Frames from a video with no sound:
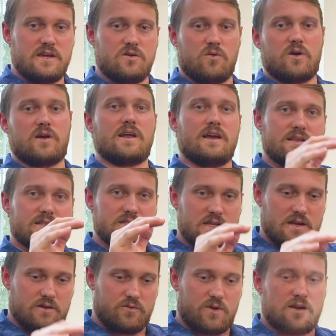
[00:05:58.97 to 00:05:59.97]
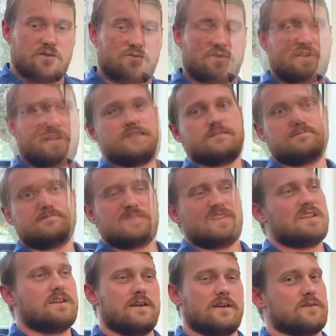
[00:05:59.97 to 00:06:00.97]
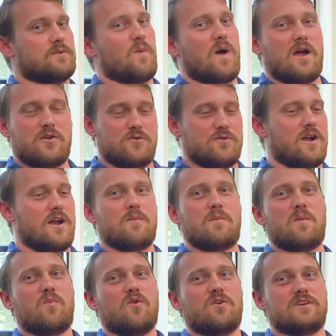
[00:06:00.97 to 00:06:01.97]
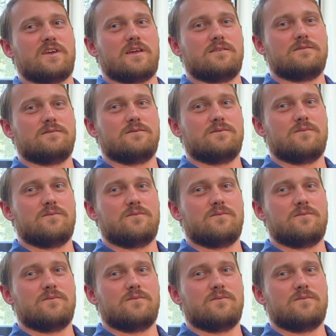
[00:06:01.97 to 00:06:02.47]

organized, and ready for the next day. Why are you not on my board yet?